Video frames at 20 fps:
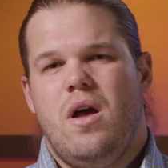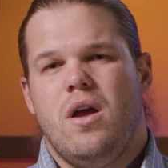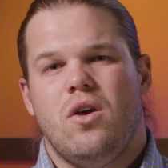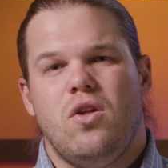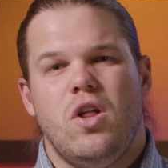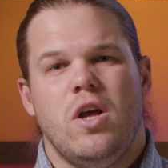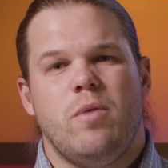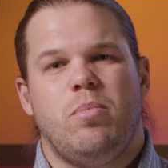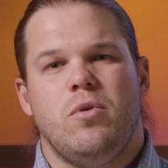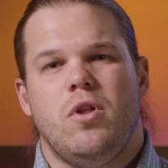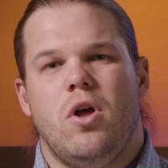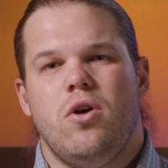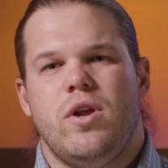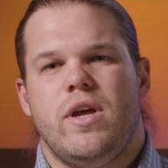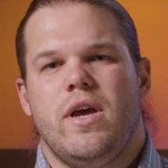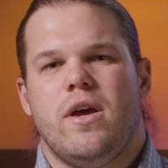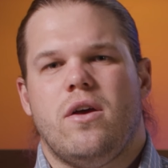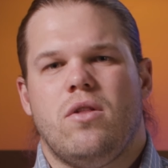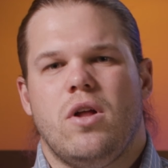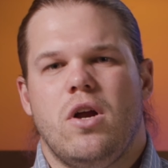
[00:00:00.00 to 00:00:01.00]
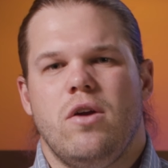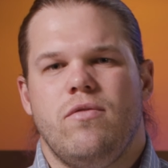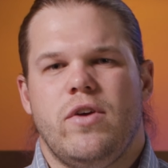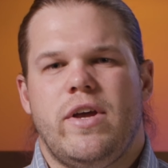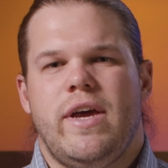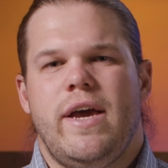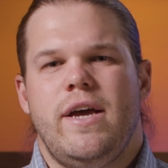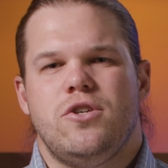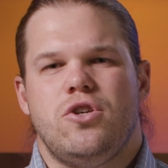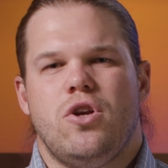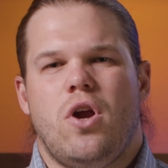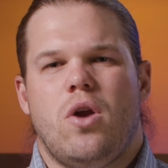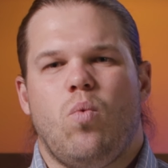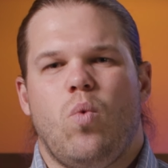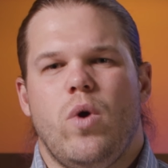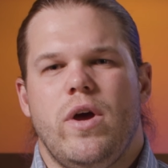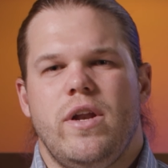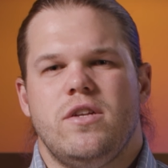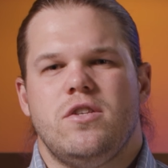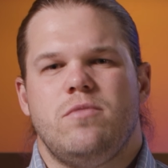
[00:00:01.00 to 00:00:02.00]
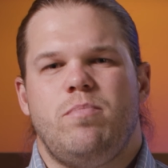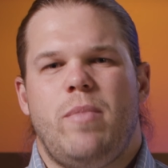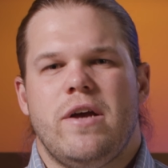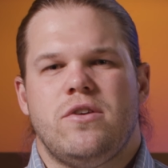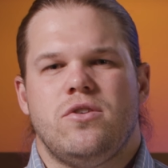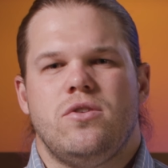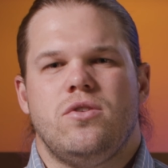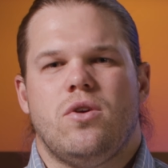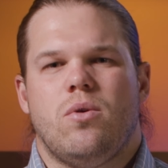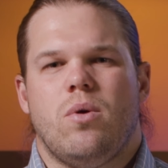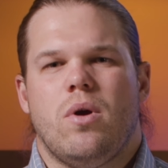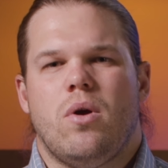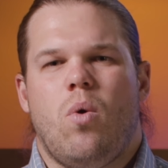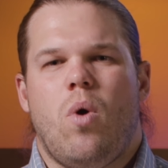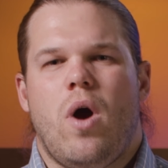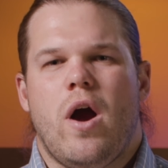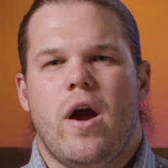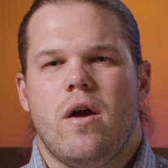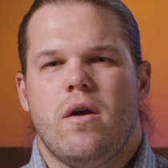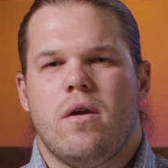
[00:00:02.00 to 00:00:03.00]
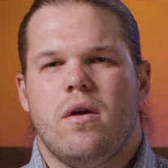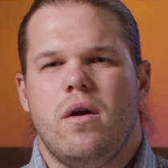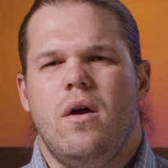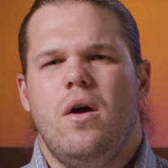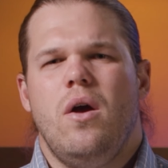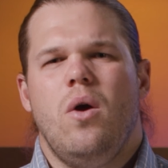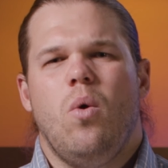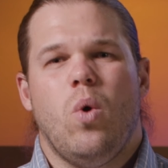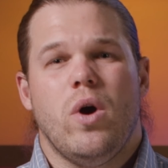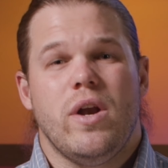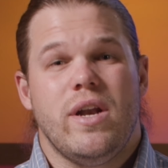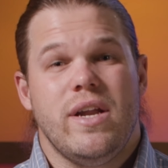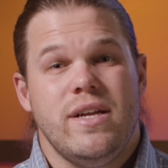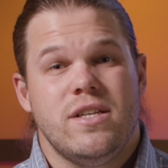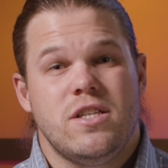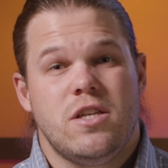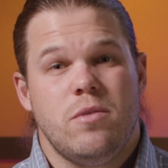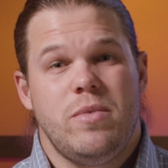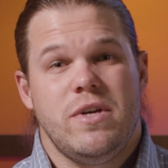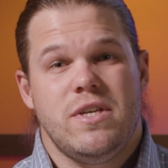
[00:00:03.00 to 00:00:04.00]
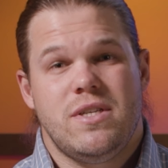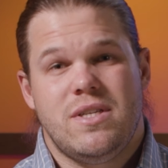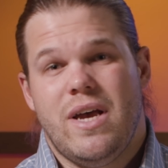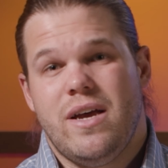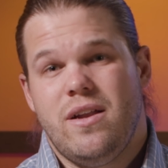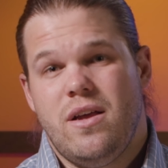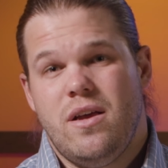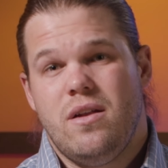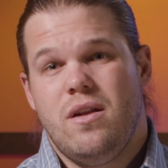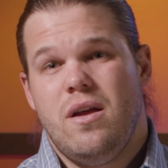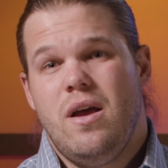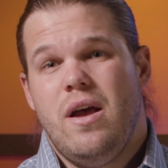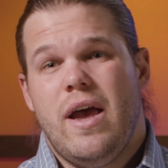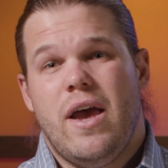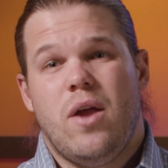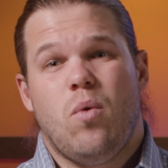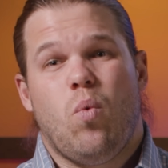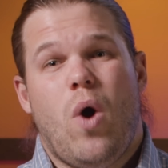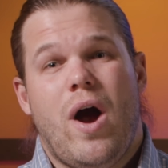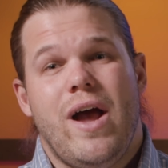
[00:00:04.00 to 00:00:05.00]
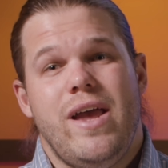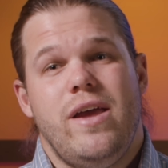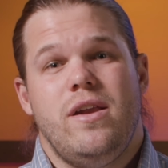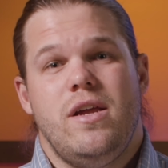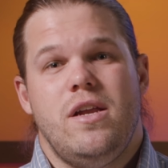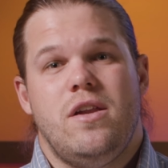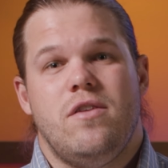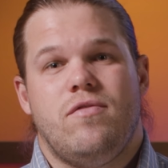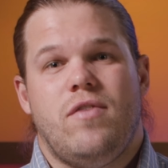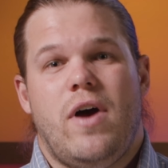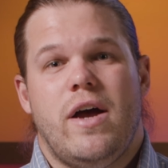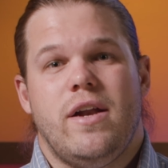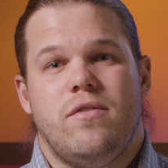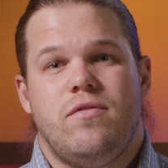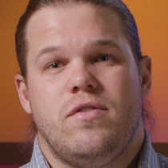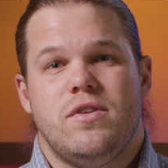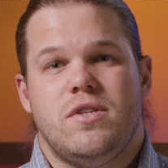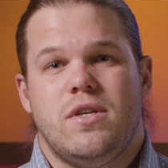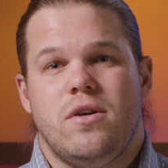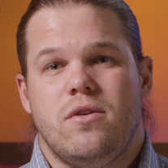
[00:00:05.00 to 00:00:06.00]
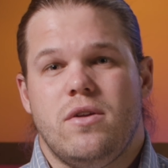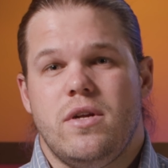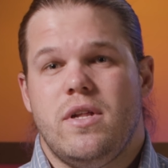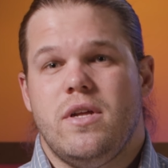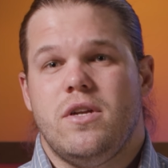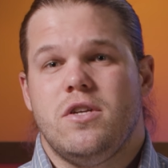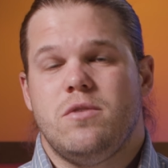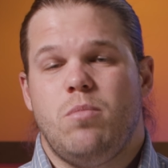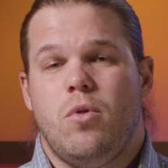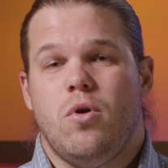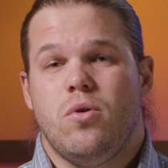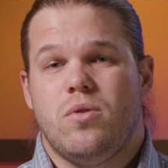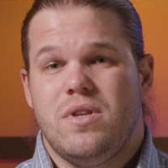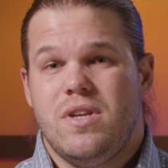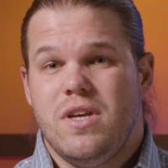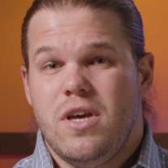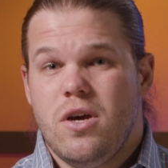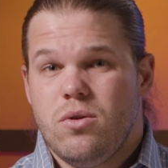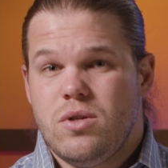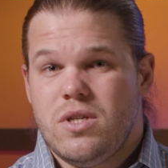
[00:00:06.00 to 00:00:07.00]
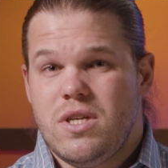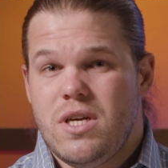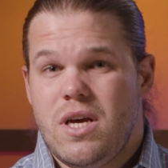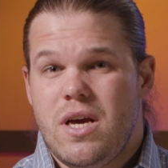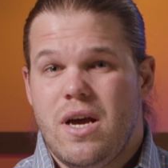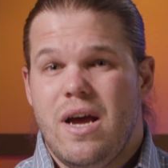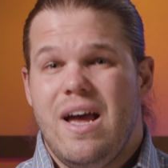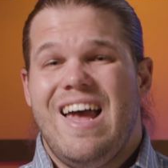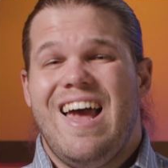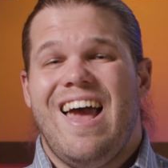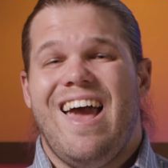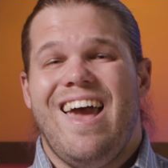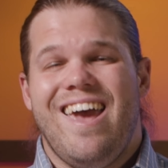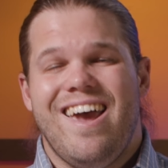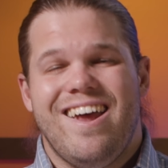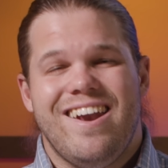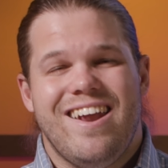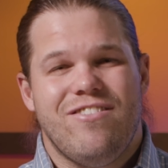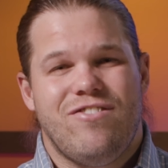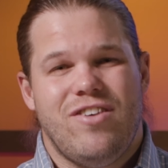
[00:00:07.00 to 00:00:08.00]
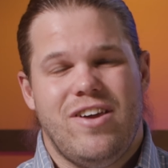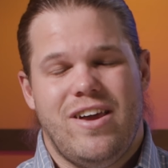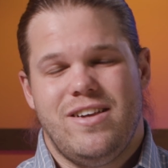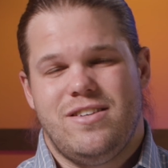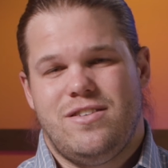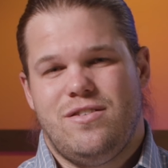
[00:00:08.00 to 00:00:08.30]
Click below to get clarification on when inspections are required, what needs to be sent in, and why you need to find a facility that is both DOT and FAA